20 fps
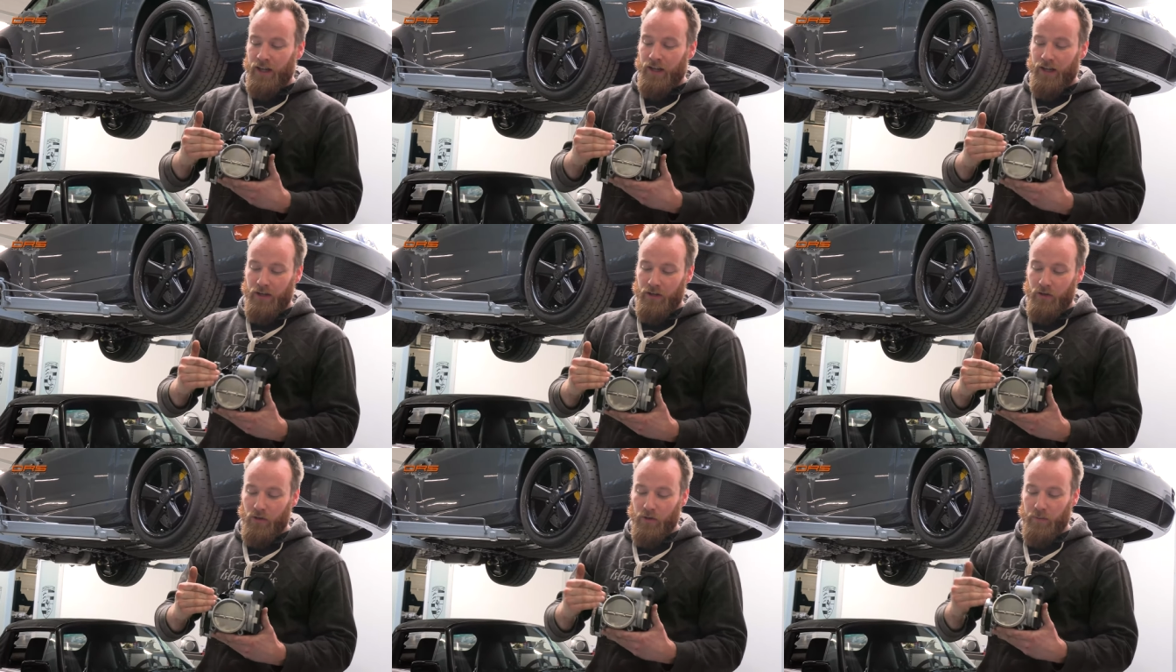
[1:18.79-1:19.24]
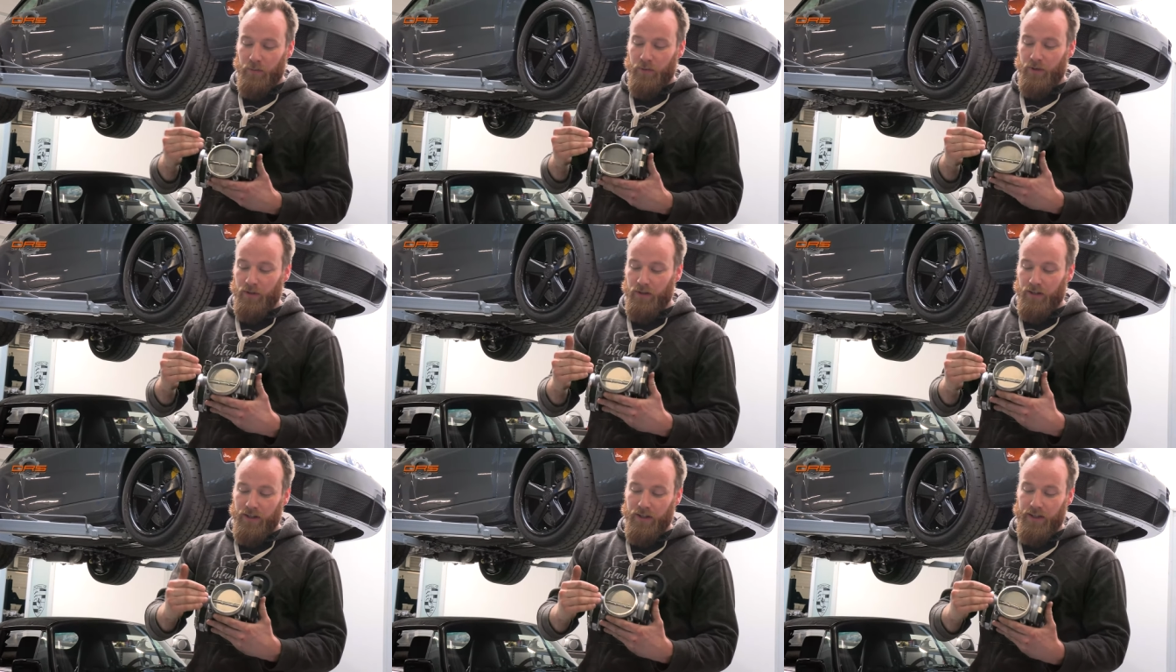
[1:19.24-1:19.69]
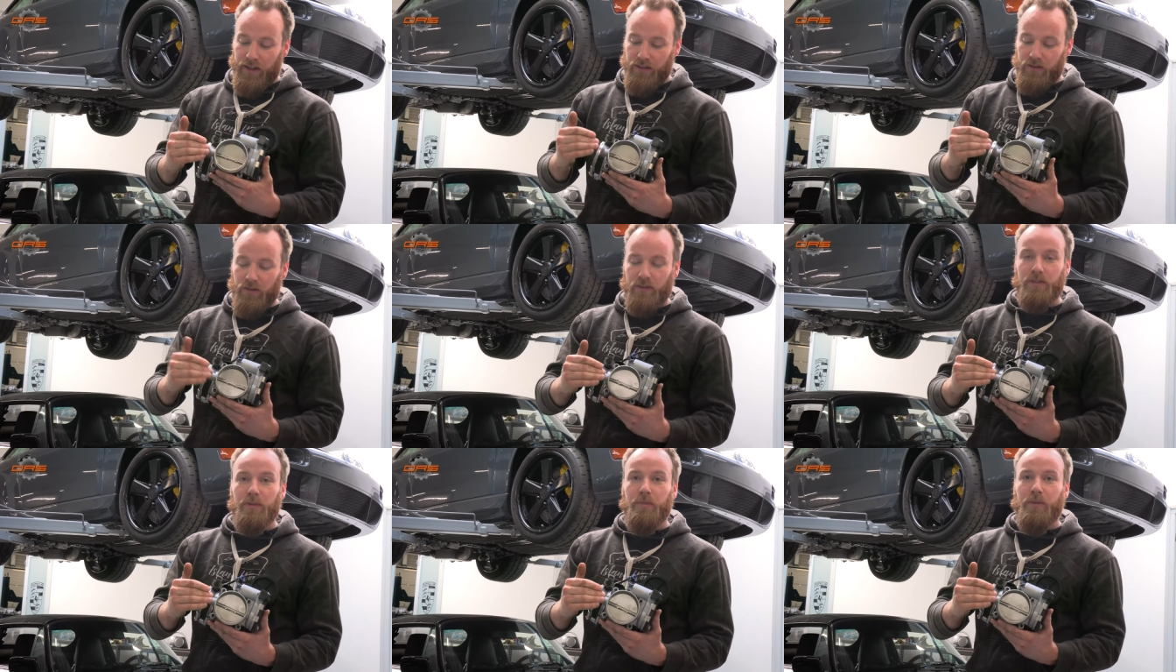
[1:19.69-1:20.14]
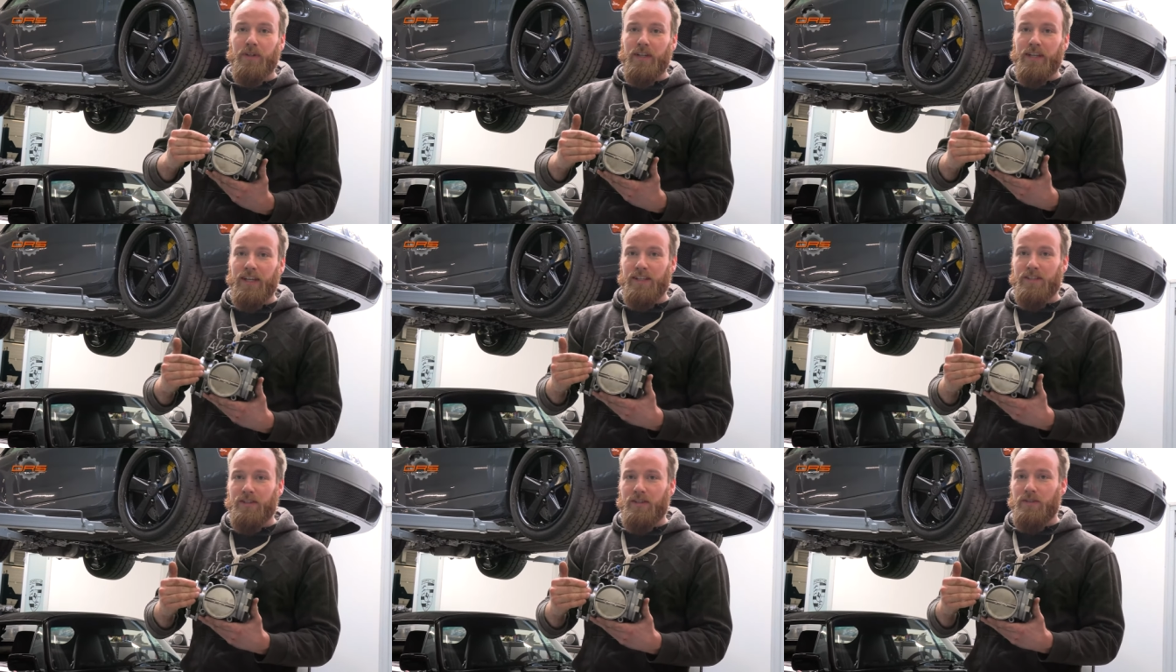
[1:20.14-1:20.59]
a normal uh, throttle
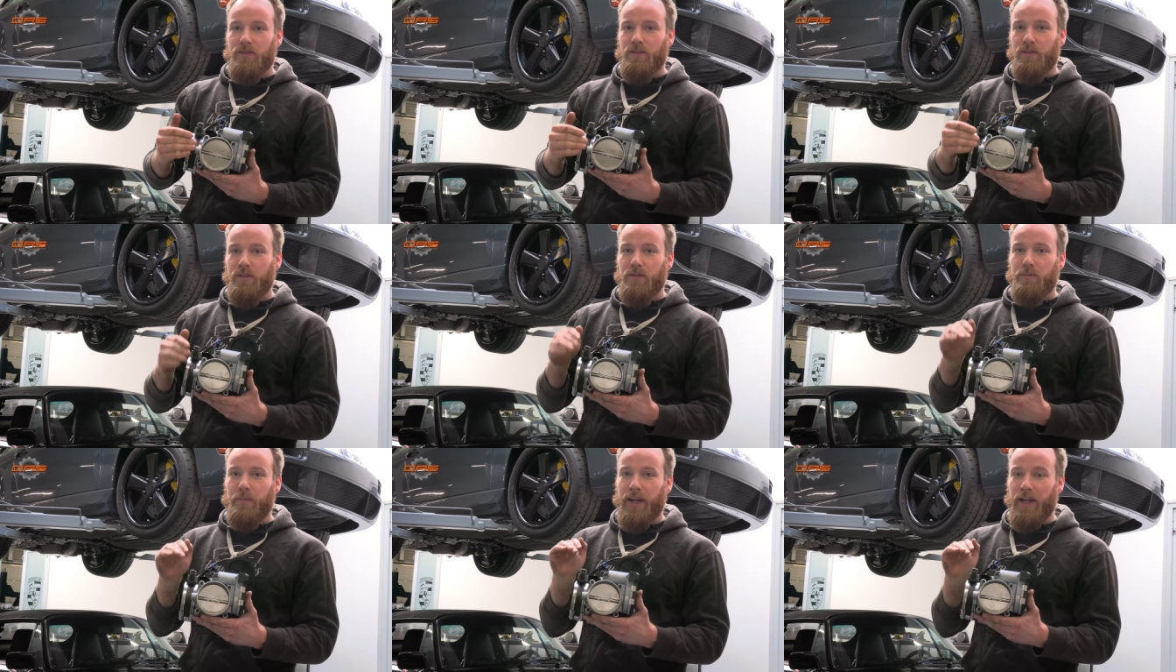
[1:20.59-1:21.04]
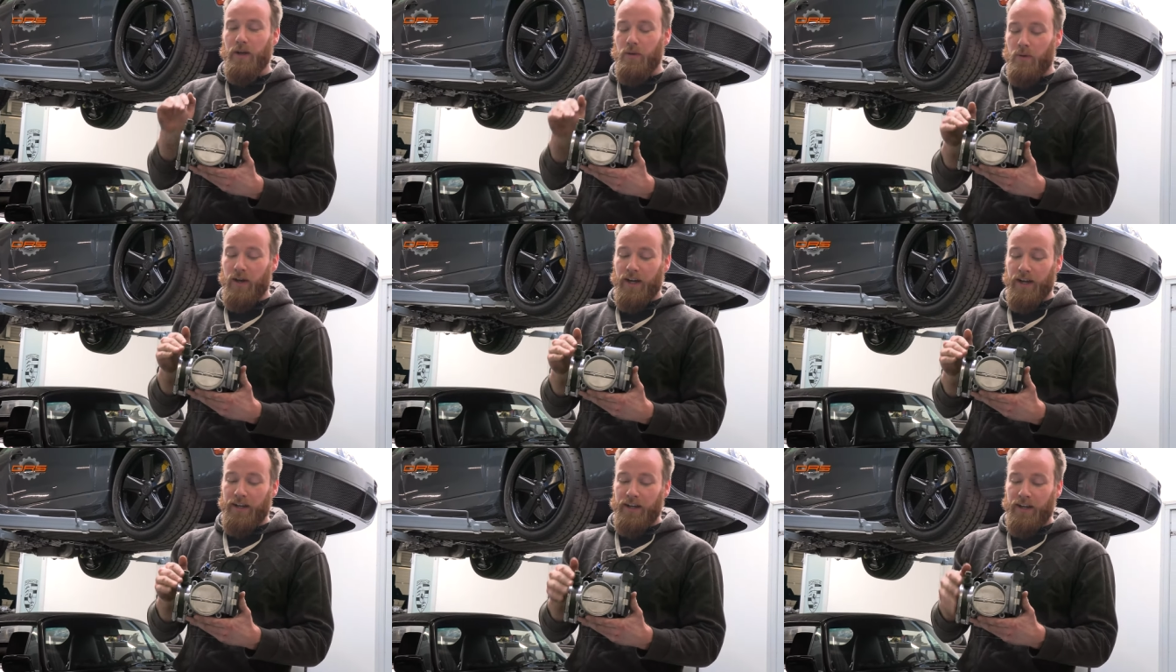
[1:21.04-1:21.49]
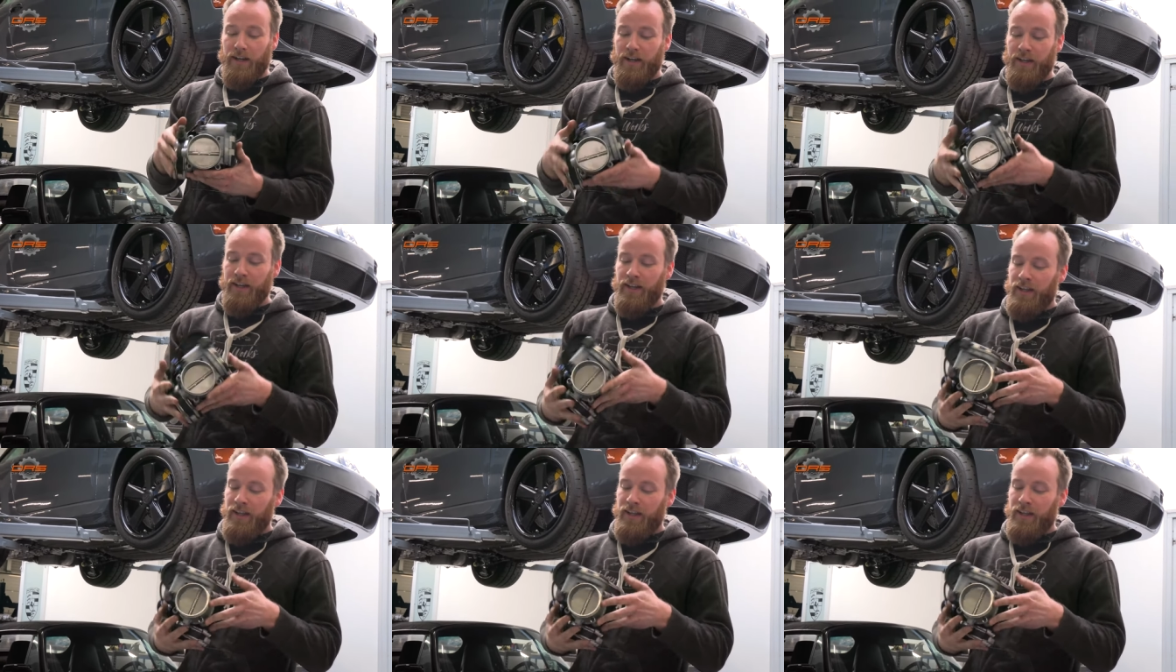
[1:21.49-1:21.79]
body is controlled by a wire